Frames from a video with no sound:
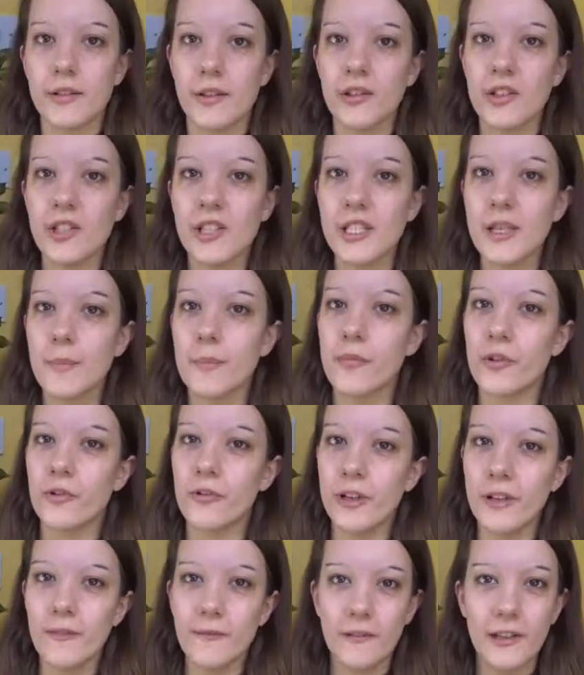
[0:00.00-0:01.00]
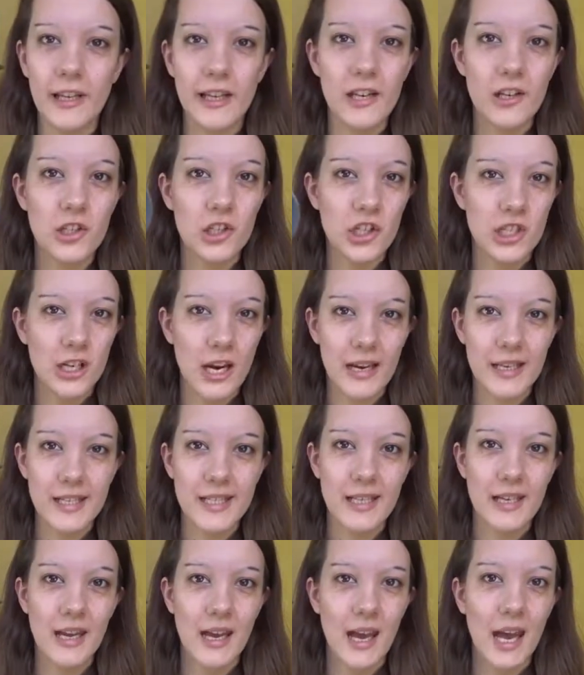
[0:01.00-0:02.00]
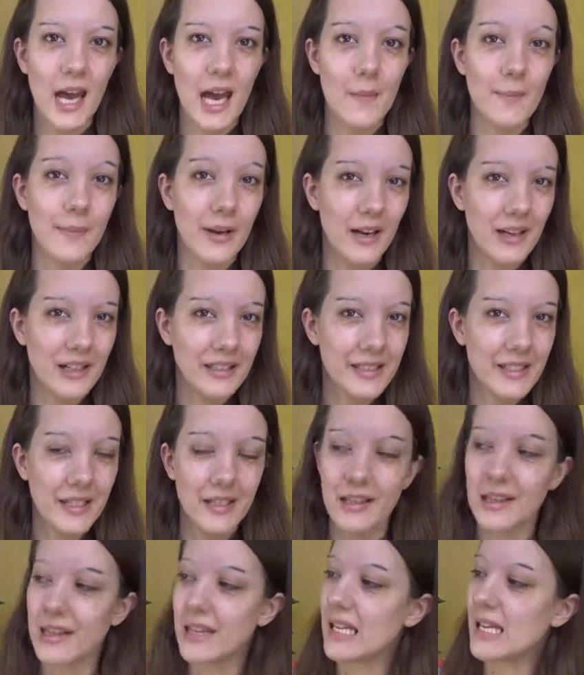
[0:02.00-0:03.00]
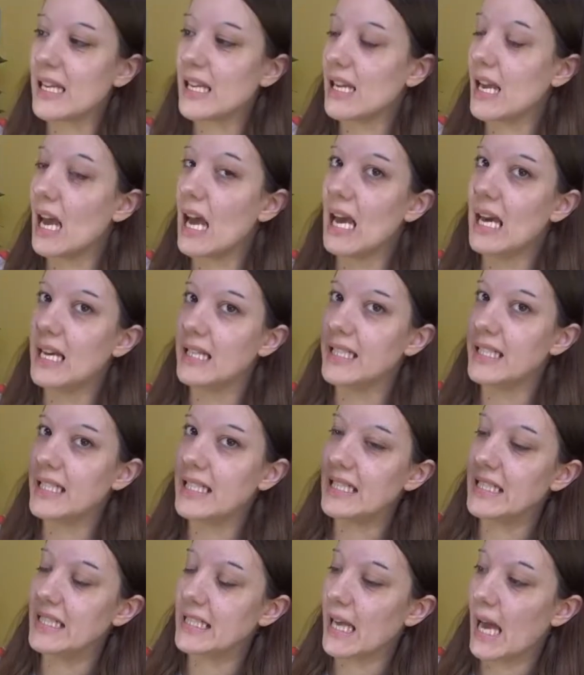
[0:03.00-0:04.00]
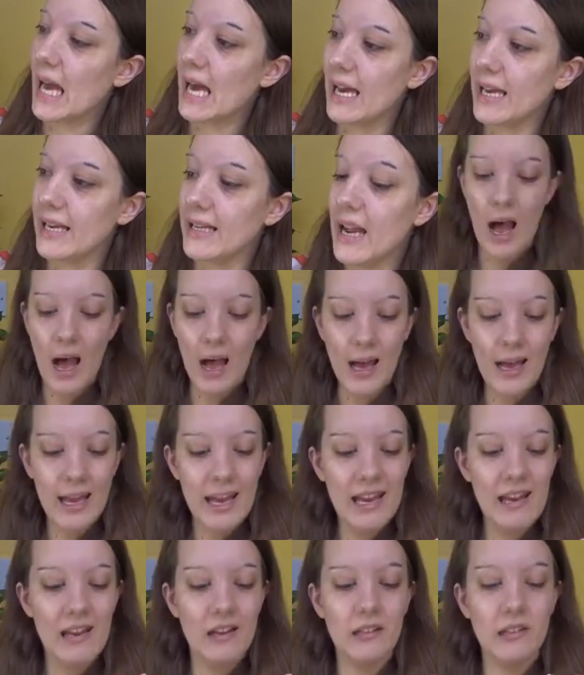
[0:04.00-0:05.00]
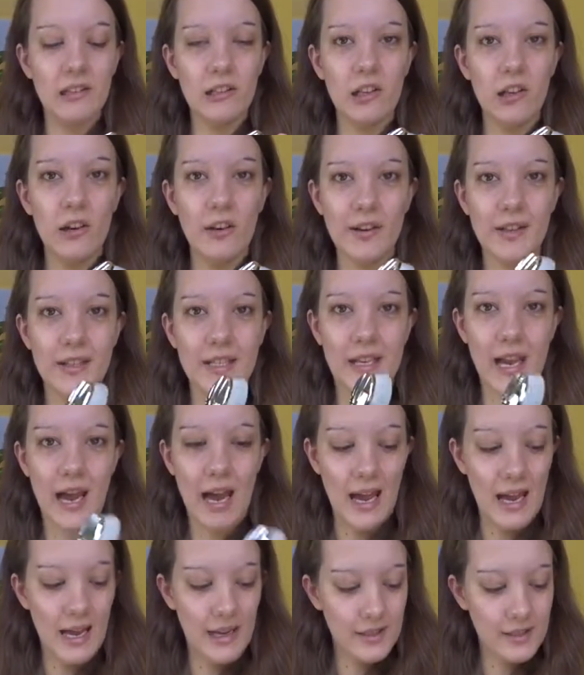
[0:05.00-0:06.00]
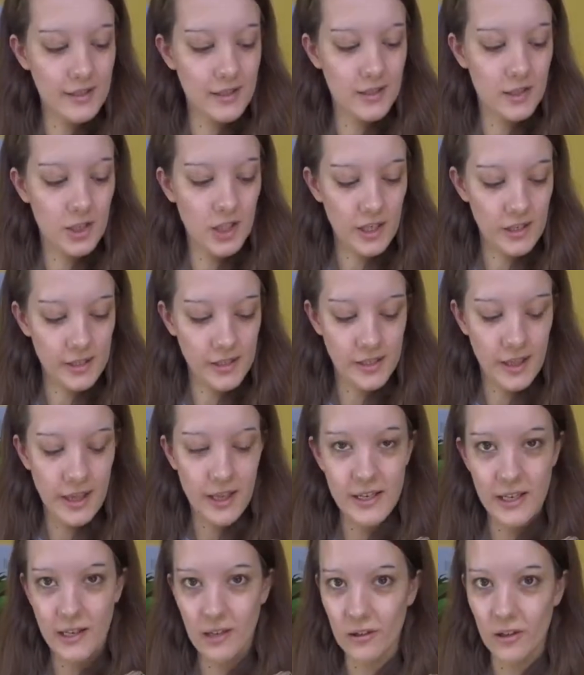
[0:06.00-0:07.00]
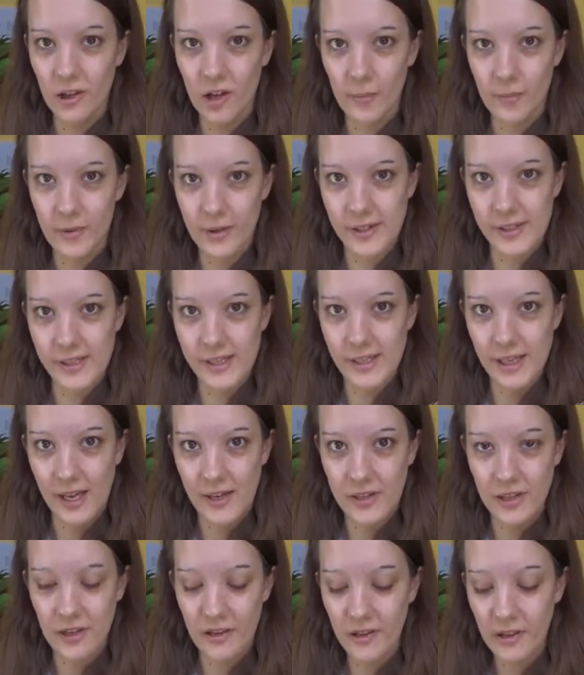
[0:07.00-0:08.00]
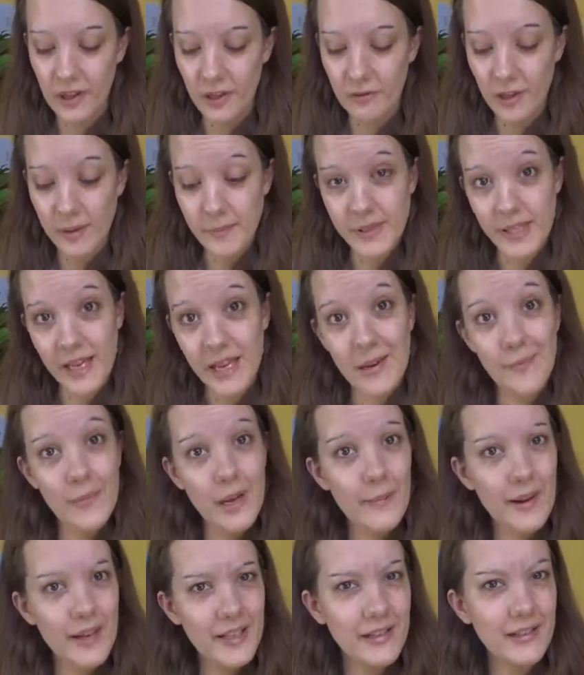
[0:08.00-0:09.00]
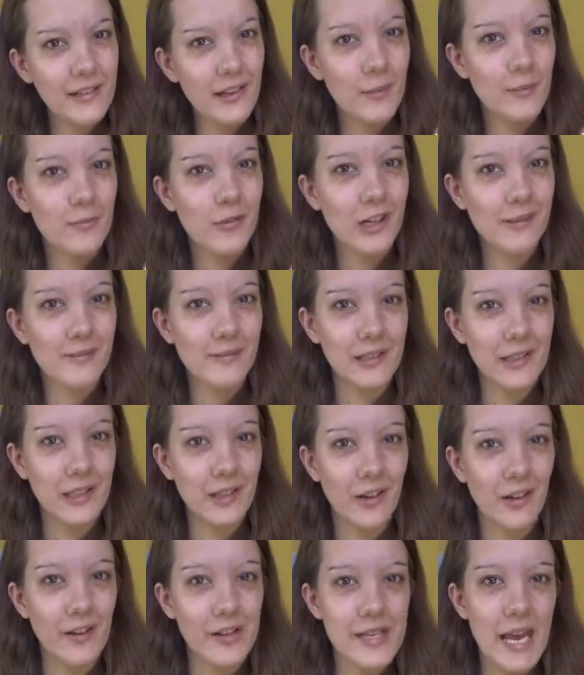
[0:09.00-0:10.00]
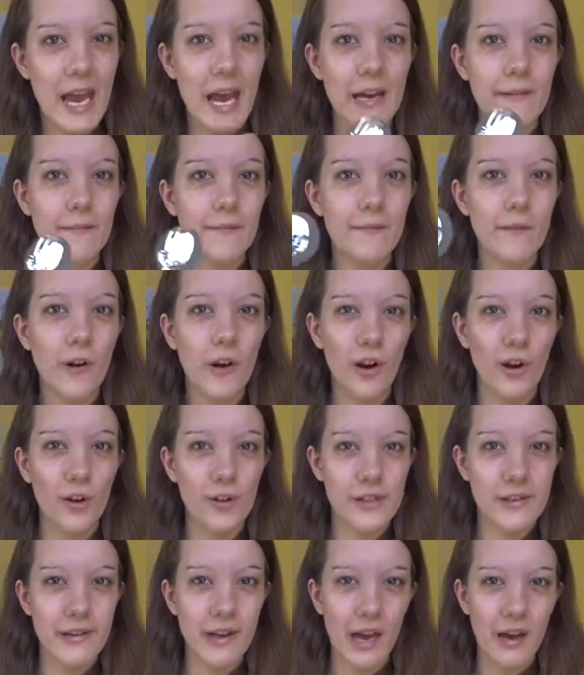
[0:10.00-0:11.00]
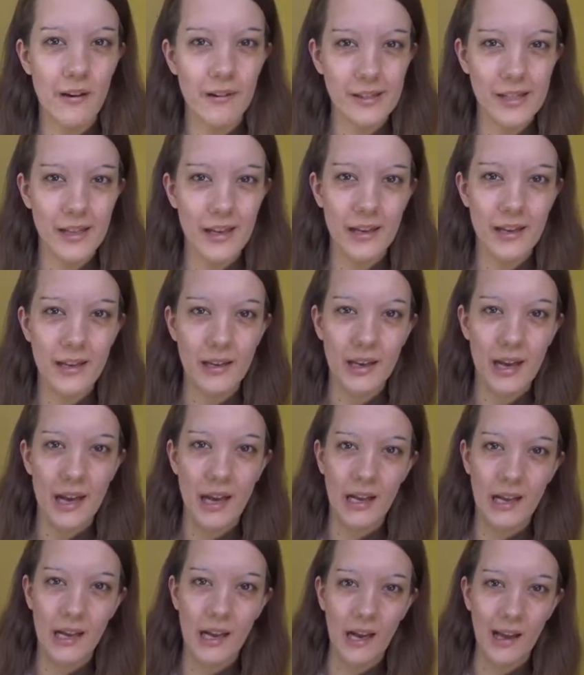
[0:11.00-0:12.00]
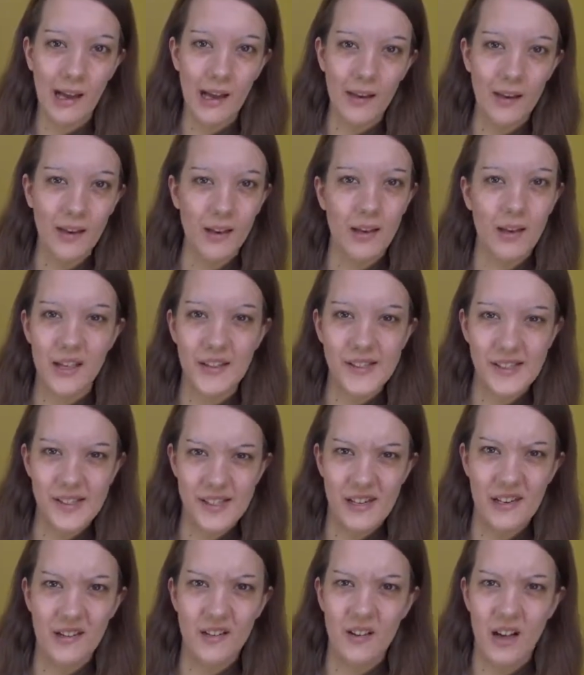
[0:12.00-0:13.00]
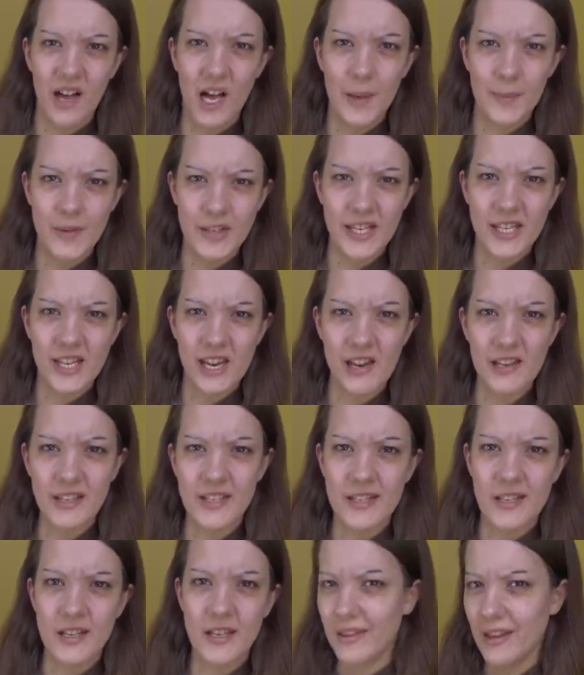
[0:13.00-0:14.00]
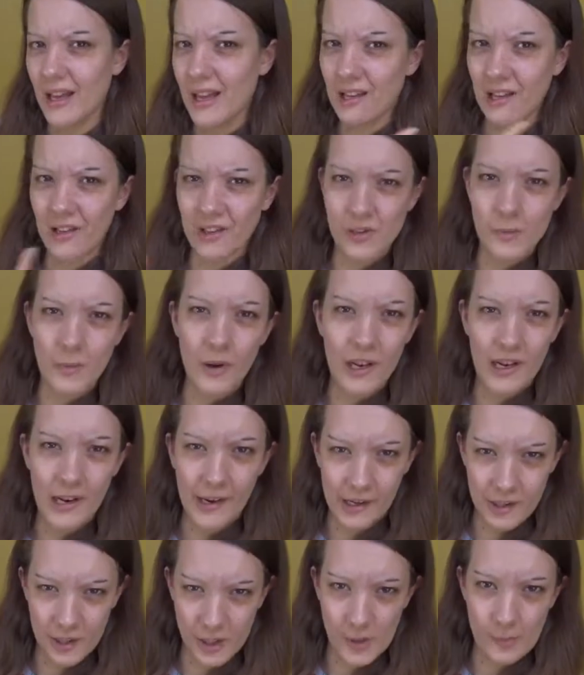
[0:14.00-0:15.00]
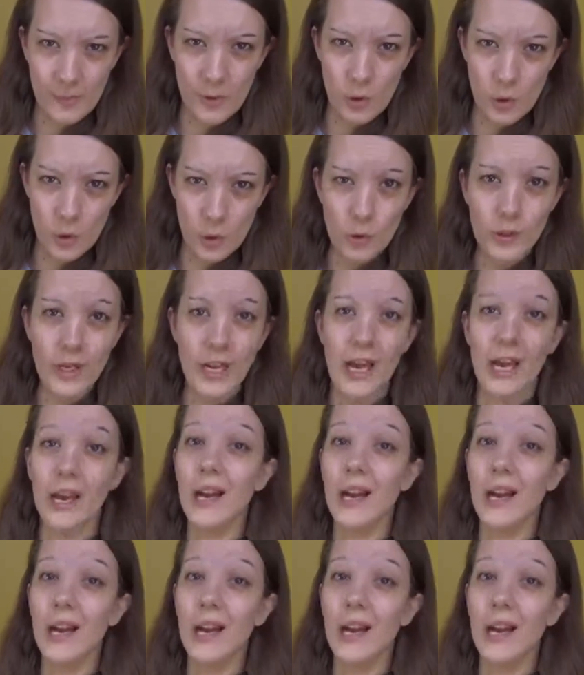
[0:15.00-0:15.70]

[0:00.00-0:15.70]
So just to briefly chat about the design, I looked at just the dingle hopper set on the website, and maybe I didn't look properly, because at first I was like, hang on, it's a dingle hopper set, that looks more like a spoon.